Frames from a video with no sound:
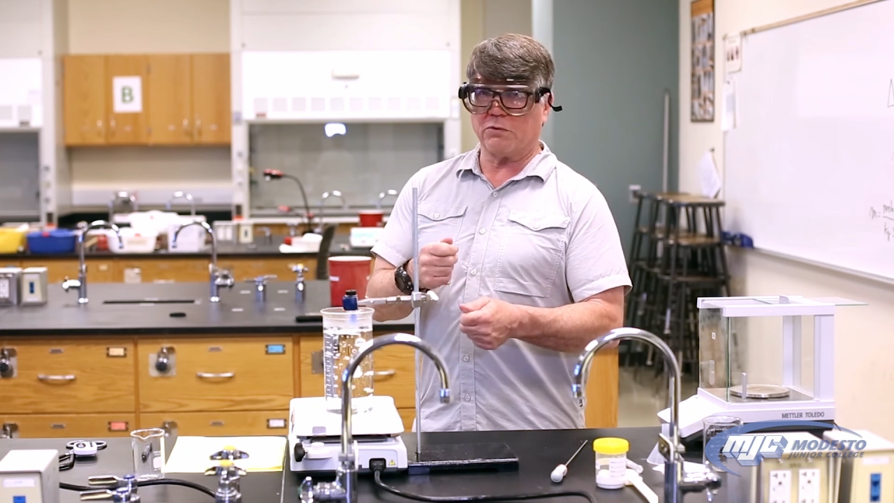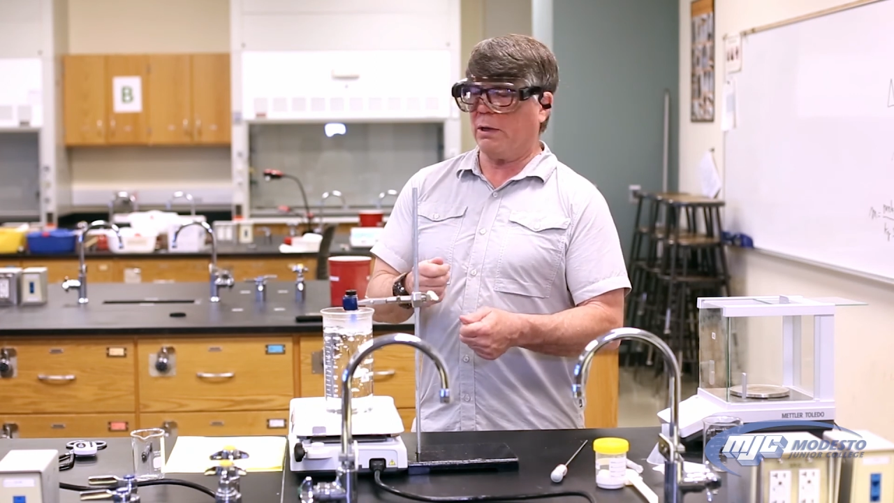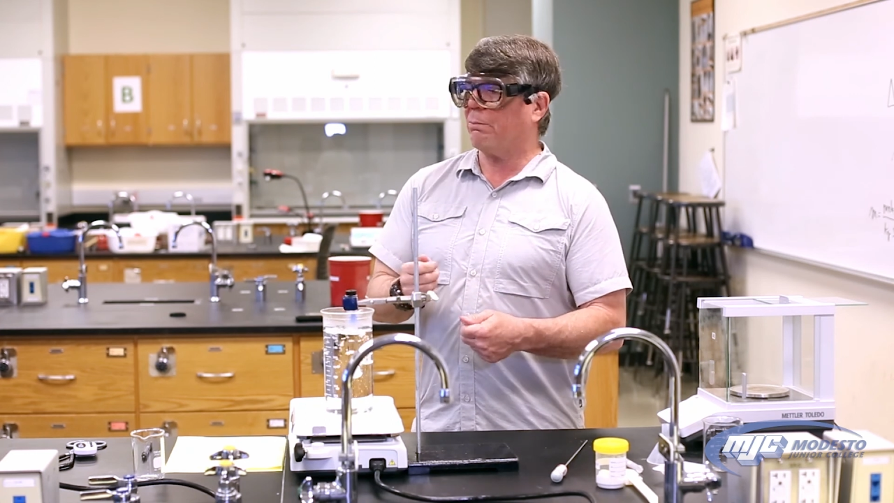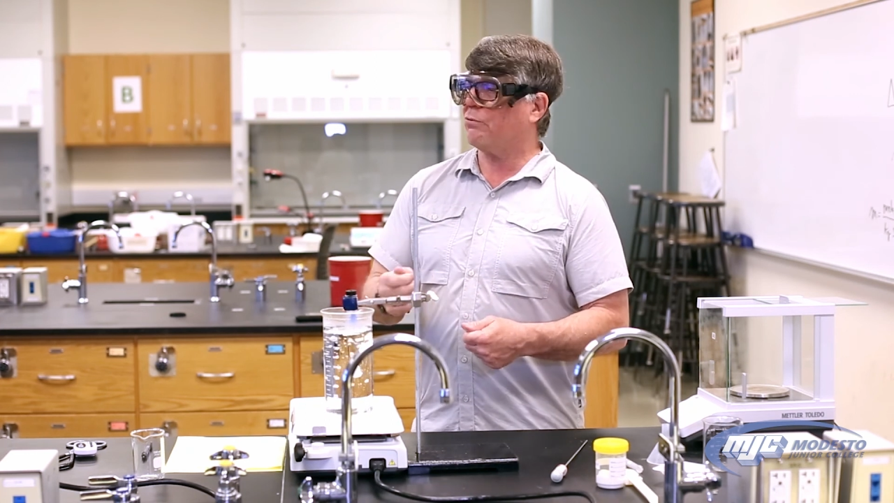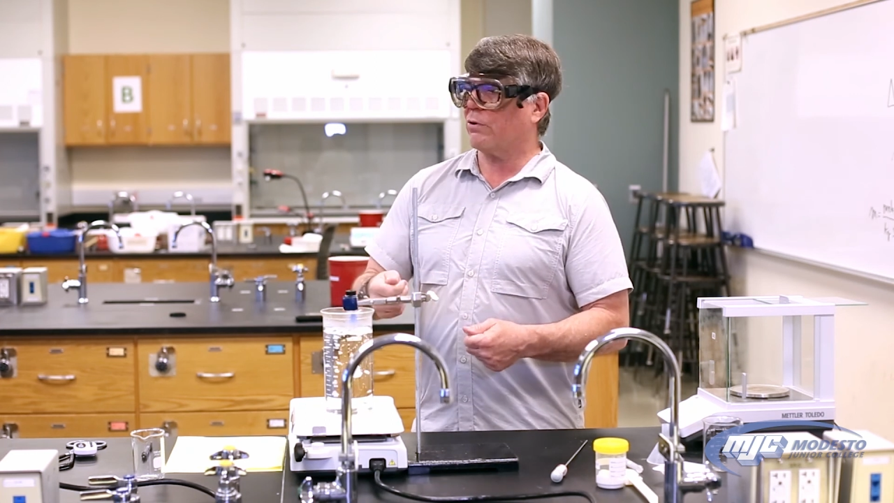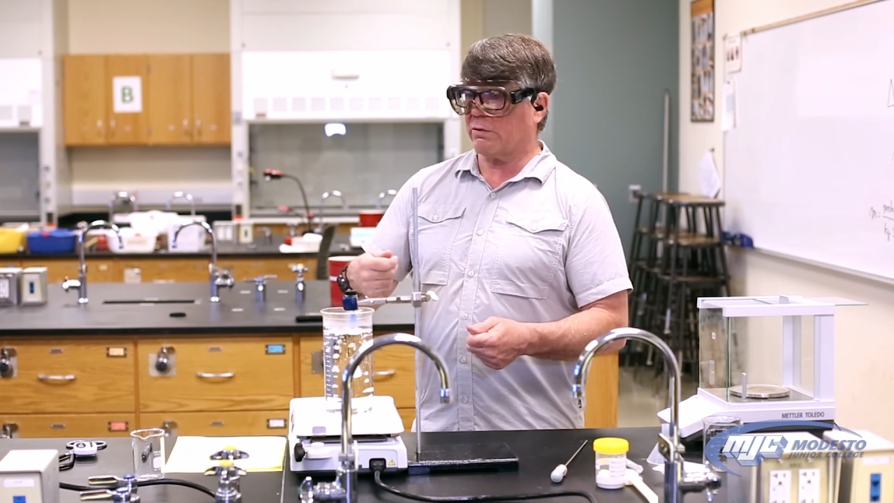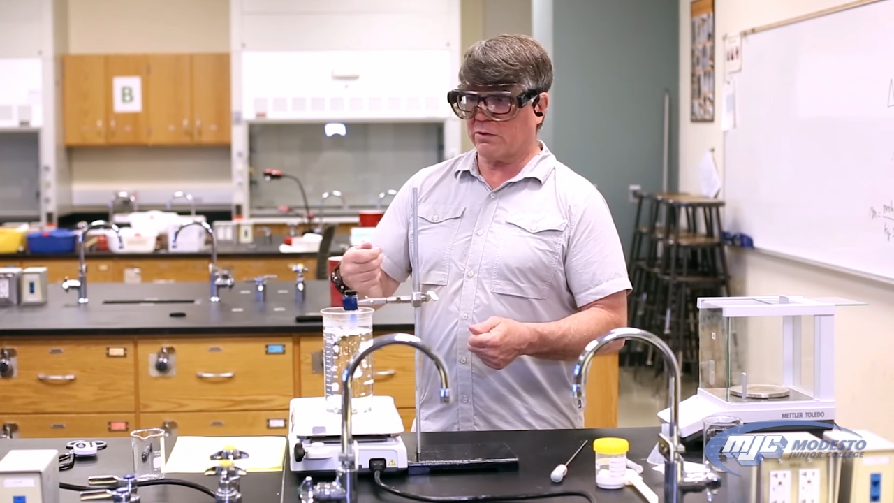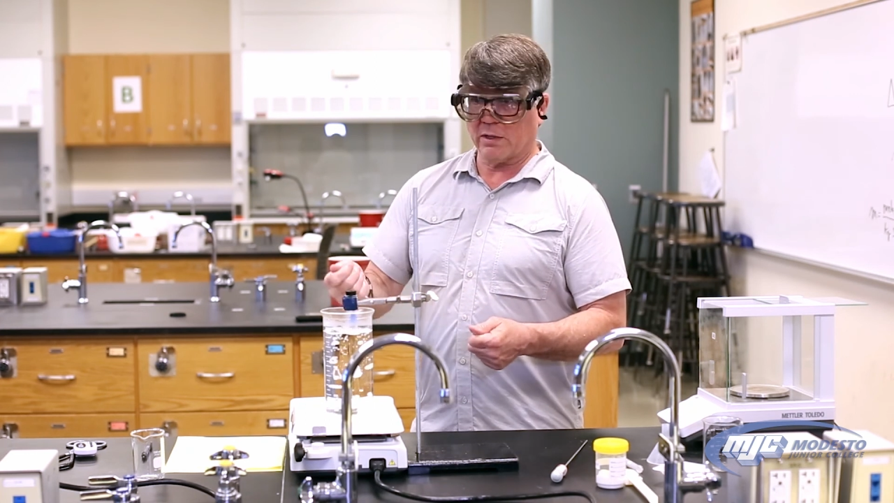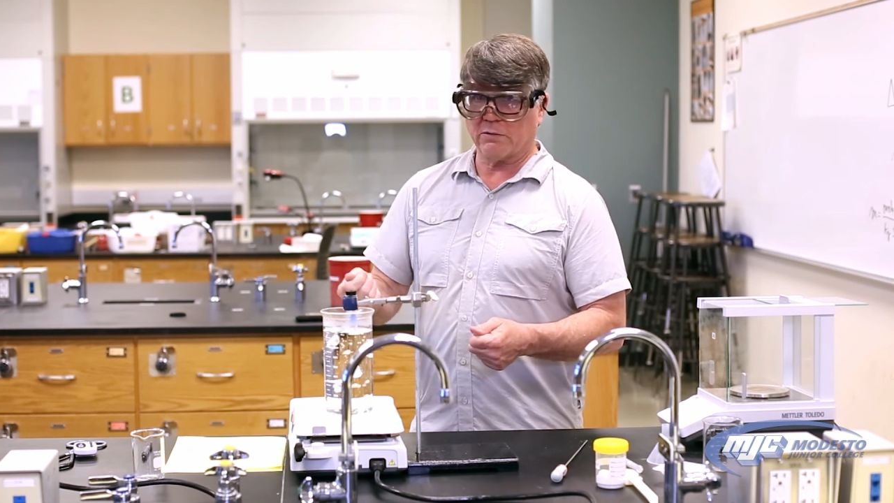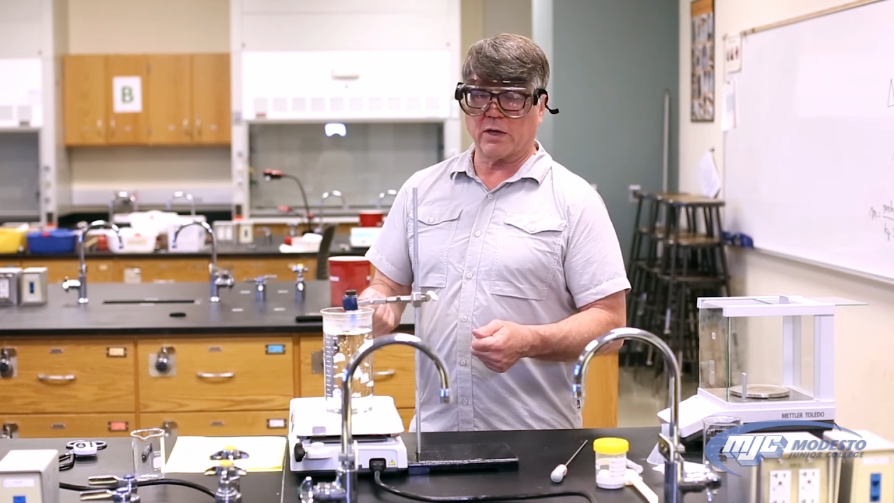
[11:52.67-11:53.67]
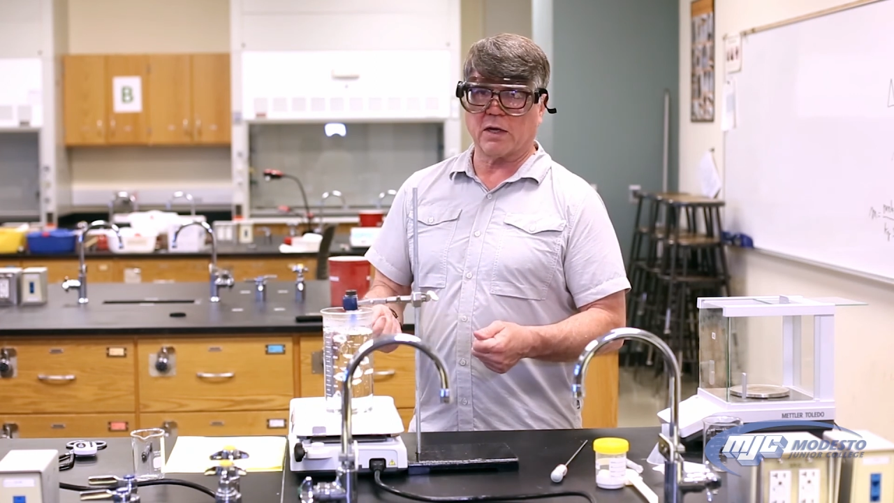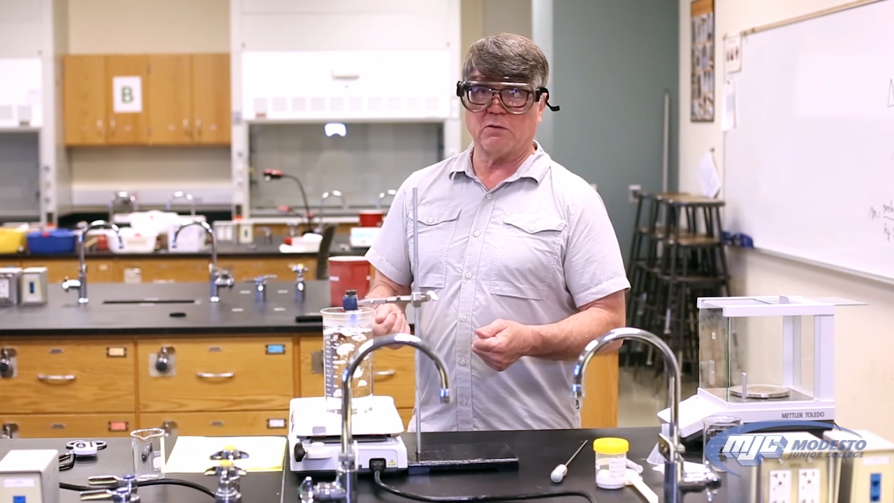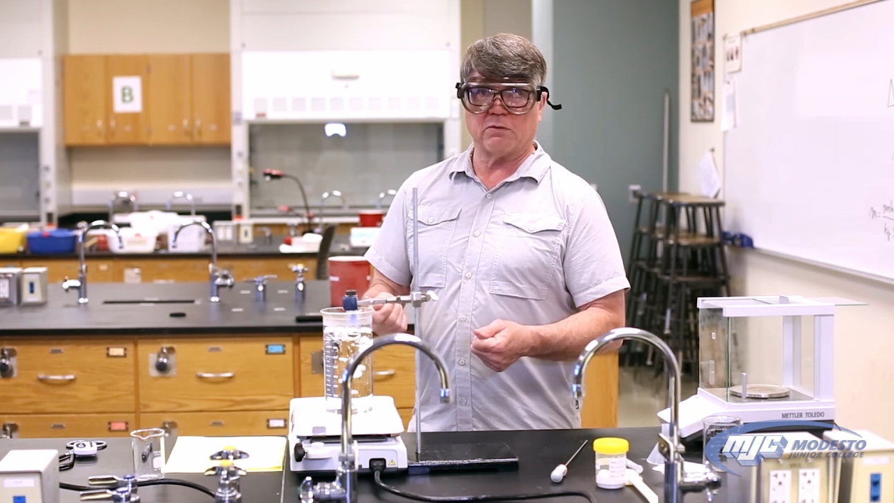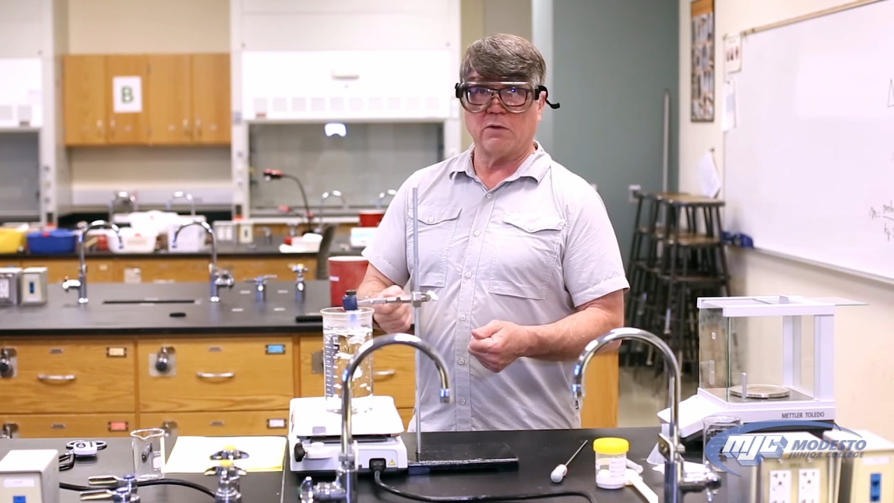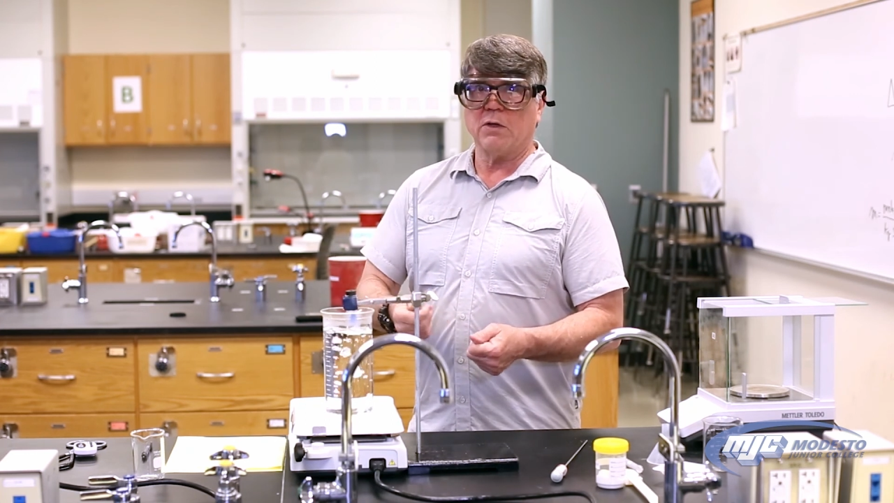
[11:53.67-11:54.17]
temperature every 10
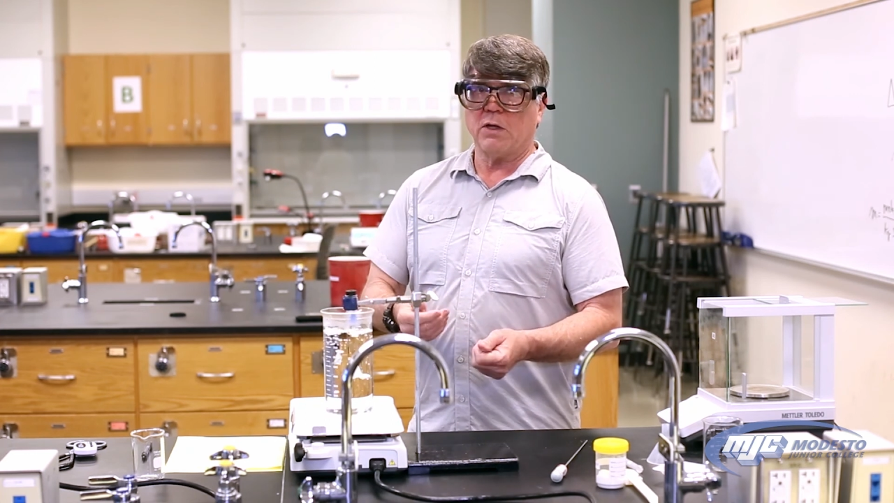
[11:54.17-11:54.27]
seconds